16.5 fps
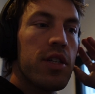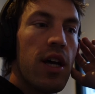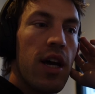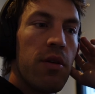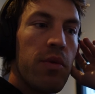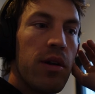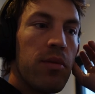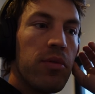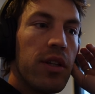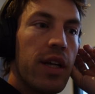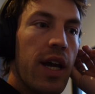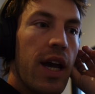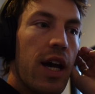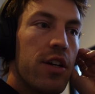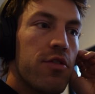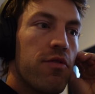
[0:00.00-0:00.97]
side. We were able to
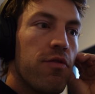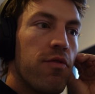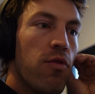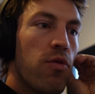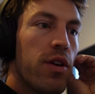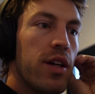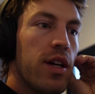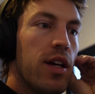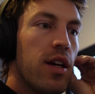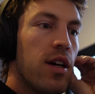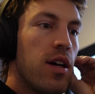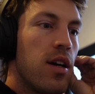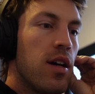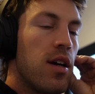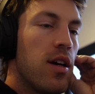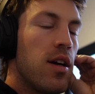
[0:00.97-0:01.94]
catch
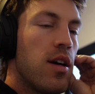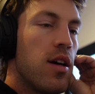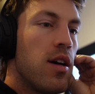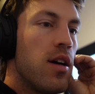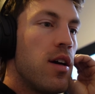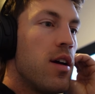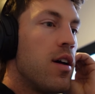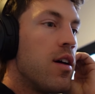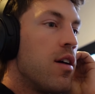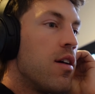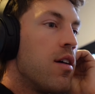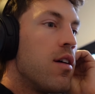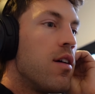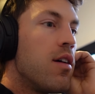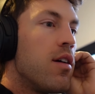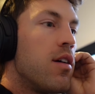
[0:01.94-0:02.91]

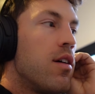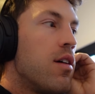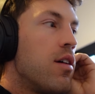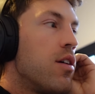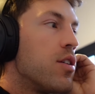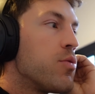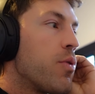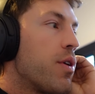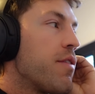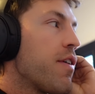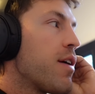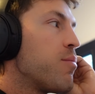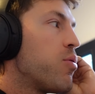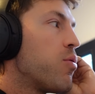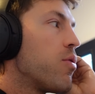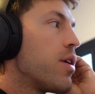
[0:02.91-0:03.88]

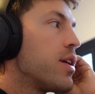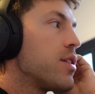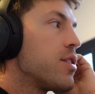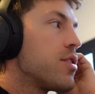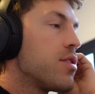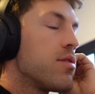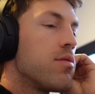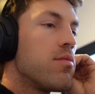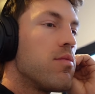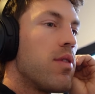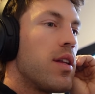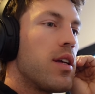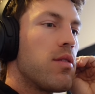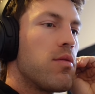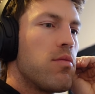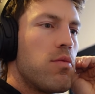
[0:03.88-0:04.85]
25 points, I
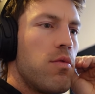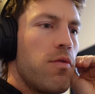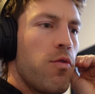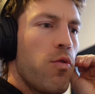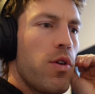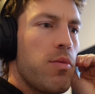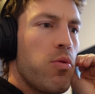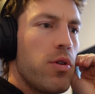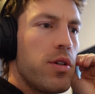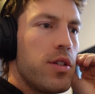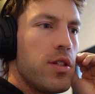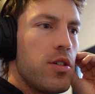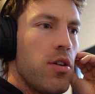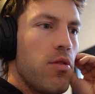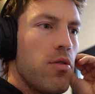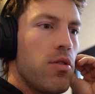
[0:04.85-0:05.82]
think 40 points in
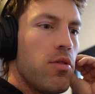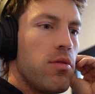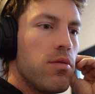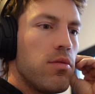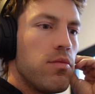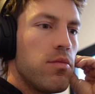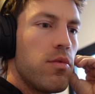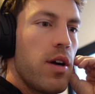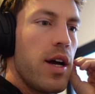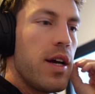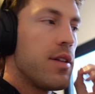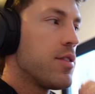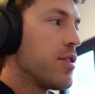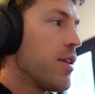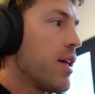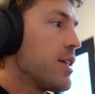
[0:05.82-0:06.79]
total,
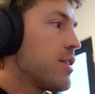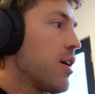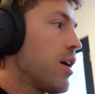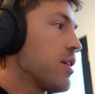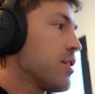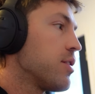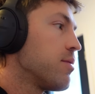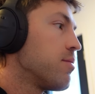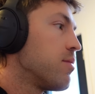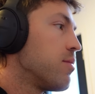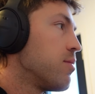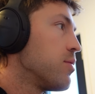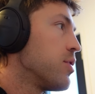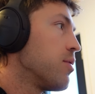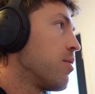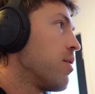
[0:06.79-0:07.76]
right? So that's awesome.
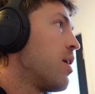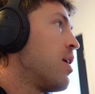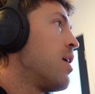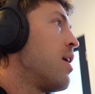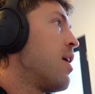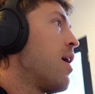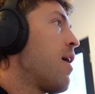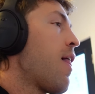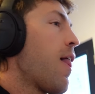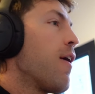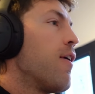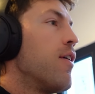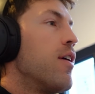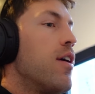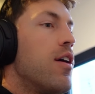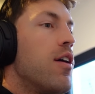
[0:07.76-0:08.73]
So
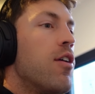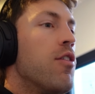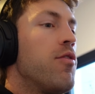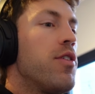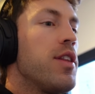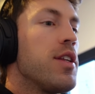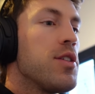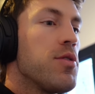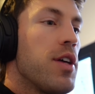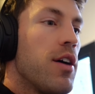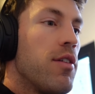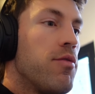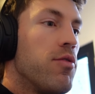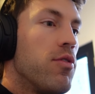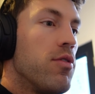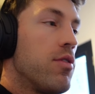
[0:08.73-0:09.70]
hopefully this was
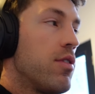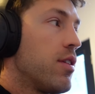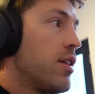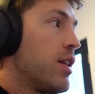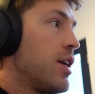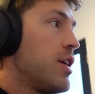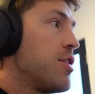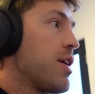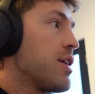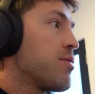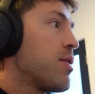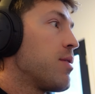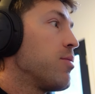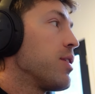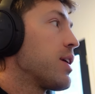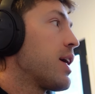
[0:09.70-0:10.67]
helpful, that you guys
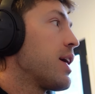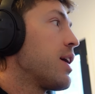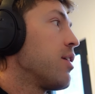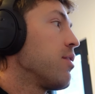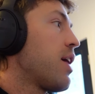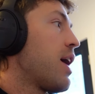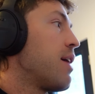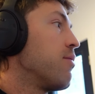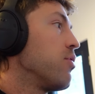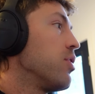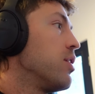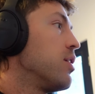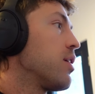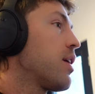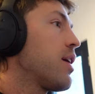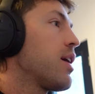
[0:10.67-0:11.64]
were able to get a live
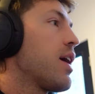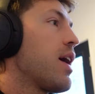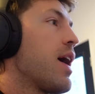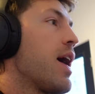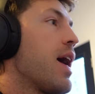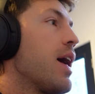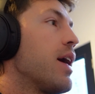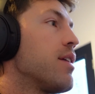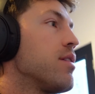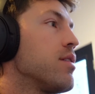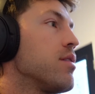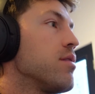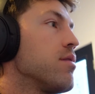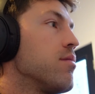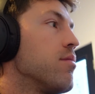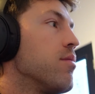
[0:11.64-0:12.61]
look
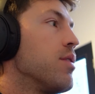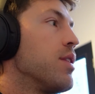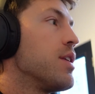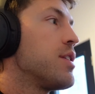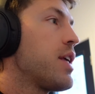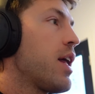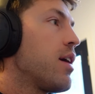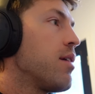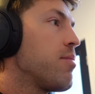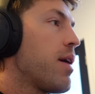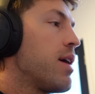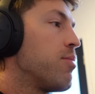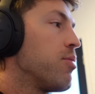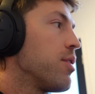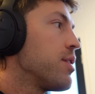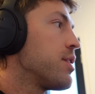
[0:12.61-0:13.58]
at the setup,
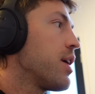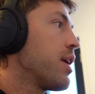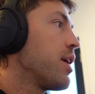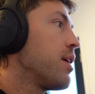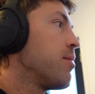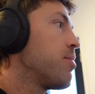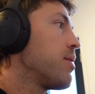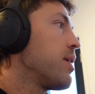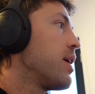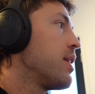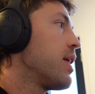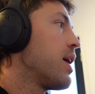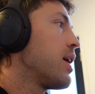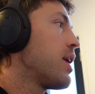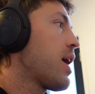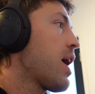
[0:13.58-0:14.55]
A+ setup, and
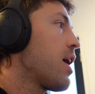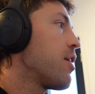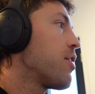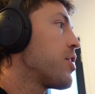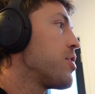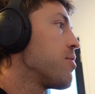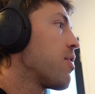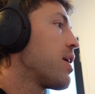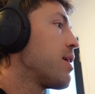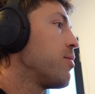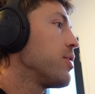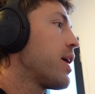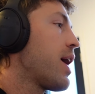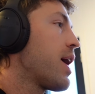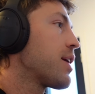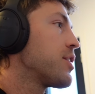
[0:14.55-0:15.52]
then how you are able
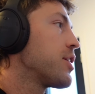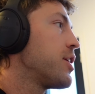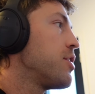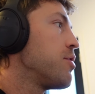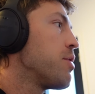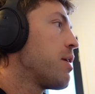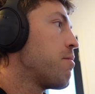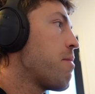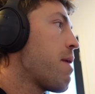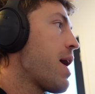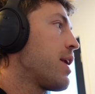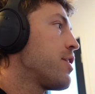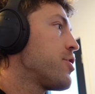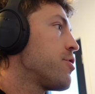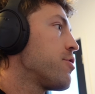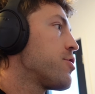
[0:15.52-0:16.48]
to execute and
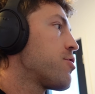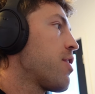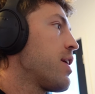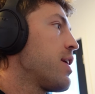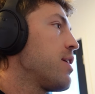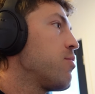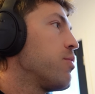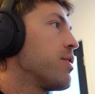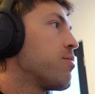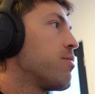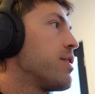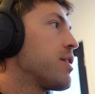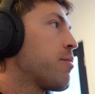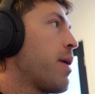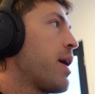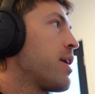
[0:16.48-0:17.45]
manage your trade with
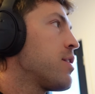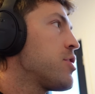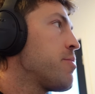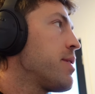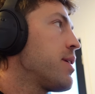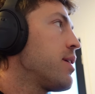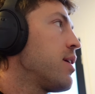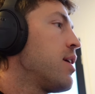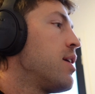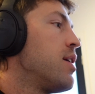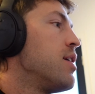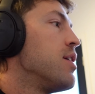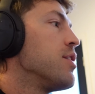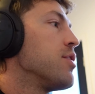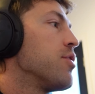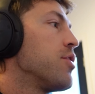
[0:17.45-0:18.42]
risk management
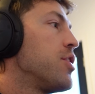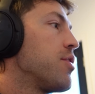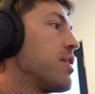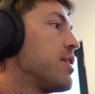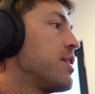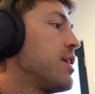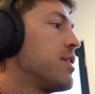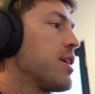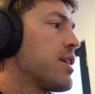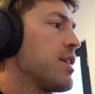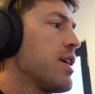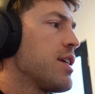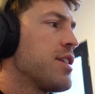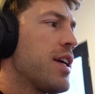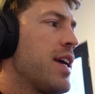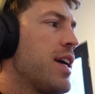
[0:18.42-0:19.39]
so that you can see
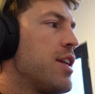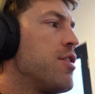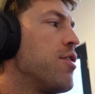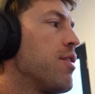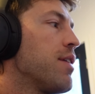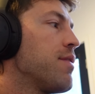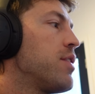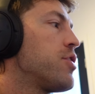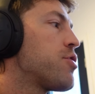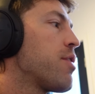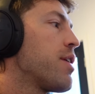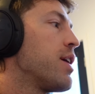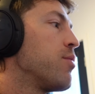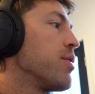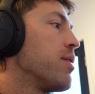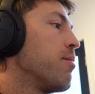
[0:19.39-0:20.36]
success. Again, you don't have to
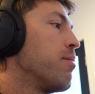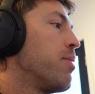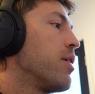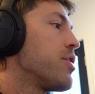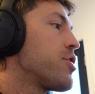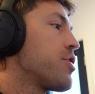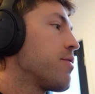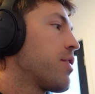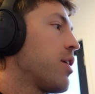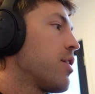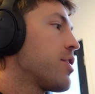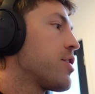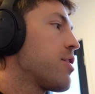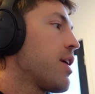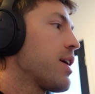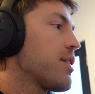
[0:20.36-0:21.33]
trade with a bunch of
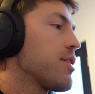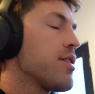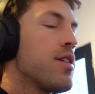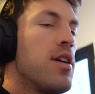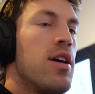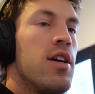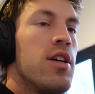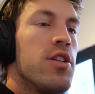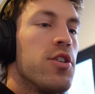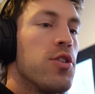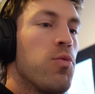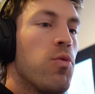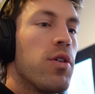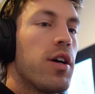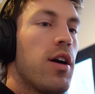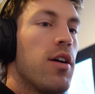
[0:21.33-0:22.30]
contracts. Just
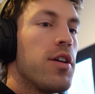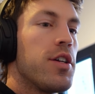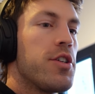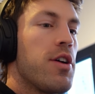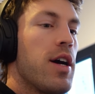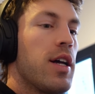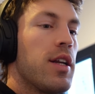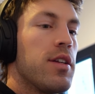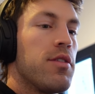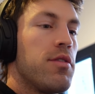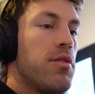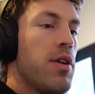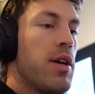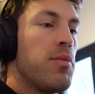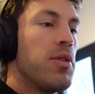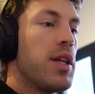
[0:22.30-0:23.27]
one contract,
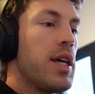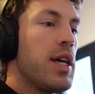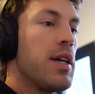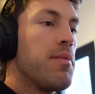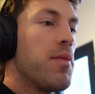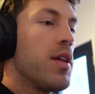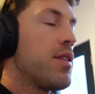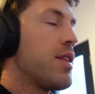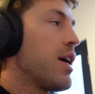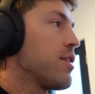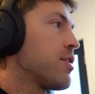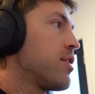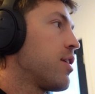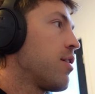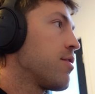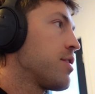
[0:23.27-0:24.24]
you're able to get
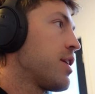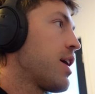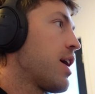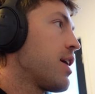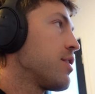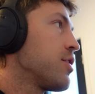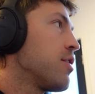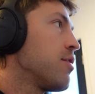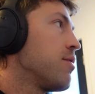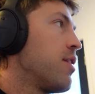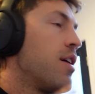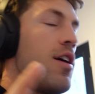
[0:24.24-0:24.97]
$1,000 a day. So